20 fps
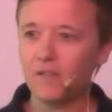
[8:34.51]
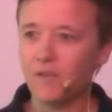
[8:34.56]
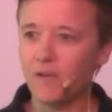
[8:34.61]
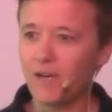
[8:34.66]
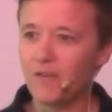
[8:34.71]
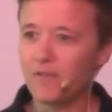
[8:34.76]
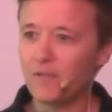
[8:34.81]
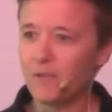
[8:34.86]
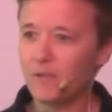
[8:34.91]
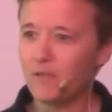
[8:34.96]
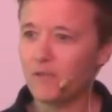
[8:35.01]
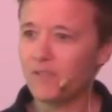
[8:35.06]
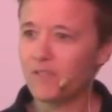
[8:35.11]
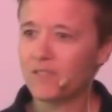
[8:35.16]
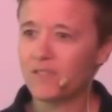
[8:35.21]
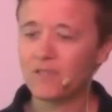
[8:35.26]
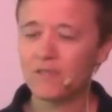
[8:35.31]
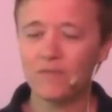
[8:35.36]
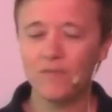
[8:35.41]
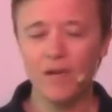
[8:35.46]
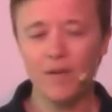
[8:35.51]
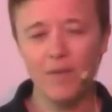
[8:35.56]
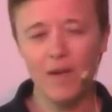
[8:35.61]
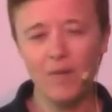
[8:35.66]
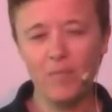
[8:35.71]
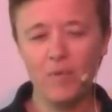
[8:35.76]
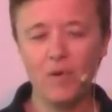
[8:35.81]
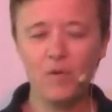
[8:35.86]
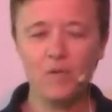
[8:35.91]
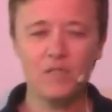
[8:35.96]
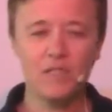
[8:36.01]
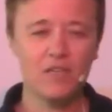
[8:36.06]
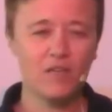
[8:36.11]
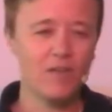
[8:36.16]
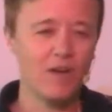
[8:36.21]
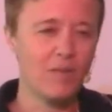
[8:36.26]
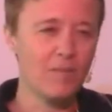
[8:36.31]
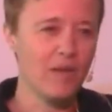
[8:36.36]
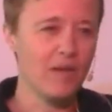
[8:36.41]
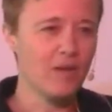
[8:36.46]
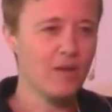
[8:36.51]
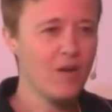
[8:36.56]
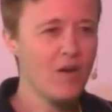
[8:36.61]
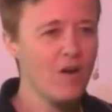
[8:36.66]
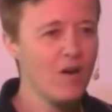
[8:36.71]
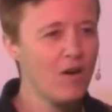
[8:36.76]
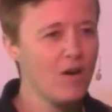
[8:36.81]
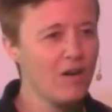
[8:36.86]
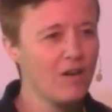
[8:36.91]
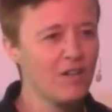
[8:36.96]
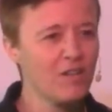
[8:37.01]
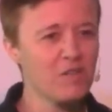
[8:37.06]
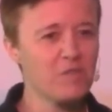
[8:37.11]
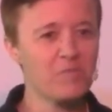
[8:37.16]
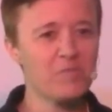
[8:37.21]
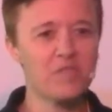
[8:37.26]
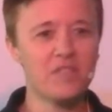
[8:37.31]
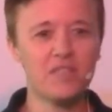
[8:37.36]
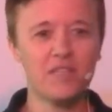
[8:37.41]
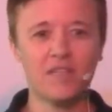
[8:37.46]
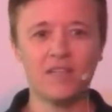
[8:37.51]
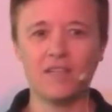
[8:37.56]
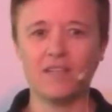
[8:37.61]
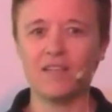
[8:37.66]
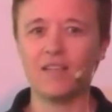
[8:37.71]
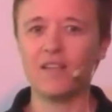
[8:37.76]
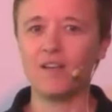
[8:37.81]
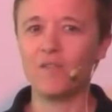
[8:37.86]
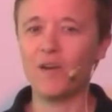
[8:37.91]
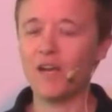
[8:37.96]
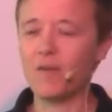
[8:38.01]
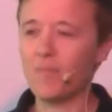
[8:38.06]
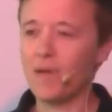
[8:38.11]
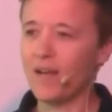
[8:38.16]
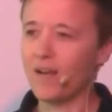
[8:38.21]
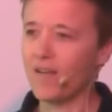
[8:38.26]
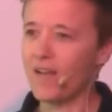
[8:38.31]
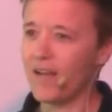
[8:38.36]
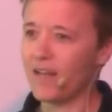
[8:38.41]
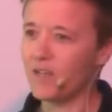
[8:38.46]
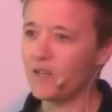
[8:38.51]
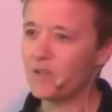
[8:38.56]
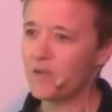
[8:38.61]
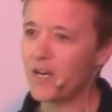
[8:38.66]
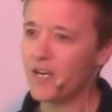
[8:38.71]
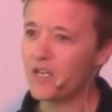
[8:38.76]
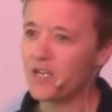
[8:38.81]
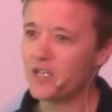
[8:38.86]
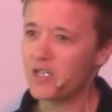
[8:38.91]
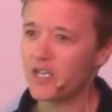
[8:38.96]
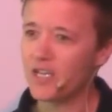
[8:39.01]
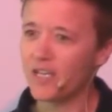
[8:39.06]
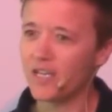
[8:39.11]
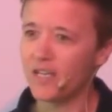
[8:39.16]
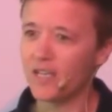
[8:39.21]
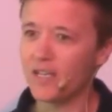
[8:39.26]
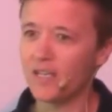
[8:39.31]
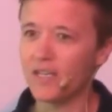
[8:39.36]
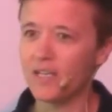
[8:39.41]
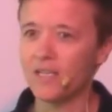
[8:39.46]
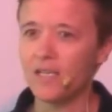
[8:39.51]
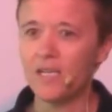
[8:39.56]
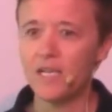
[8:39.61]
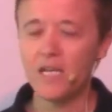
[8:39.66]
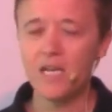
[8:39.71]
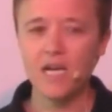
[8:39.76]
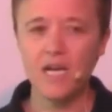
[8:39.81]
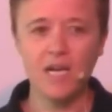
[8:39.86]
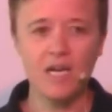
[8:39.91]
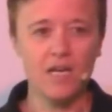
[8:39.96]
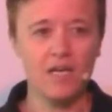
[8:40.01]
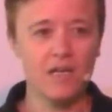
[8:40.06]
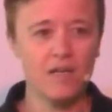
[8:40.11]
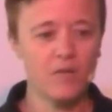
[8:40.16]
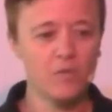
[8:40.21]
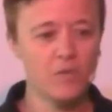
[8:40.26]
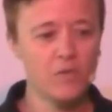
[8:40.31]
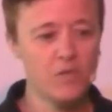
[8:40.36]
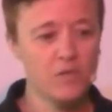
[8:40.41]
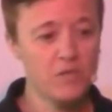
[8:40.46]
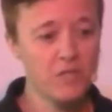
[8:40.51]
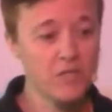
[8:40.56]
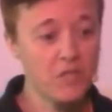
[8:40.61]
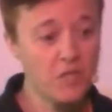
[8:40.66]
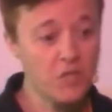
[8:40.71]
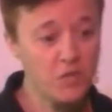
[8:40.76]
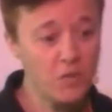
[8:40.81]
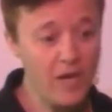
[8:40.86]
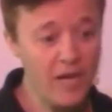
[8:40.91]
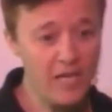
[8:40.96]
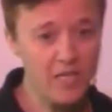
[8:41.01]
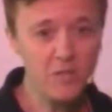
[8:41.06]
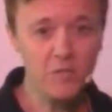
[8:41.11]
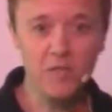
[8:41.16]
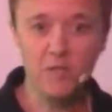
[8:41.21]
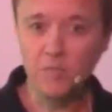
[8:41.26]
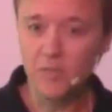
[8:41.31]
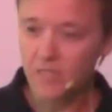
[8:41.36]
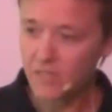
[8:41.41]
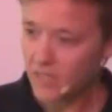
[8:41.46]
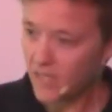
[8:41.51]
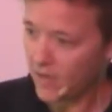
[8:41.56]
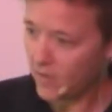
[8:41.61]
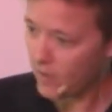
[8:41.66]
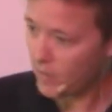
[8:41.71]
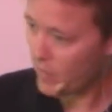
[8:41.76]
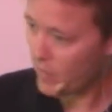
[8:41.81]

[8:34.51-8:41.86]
Right foods, right amount of protein, right amount of carbs, uh, right amount of hydration, uh, reducing stress, which means kind of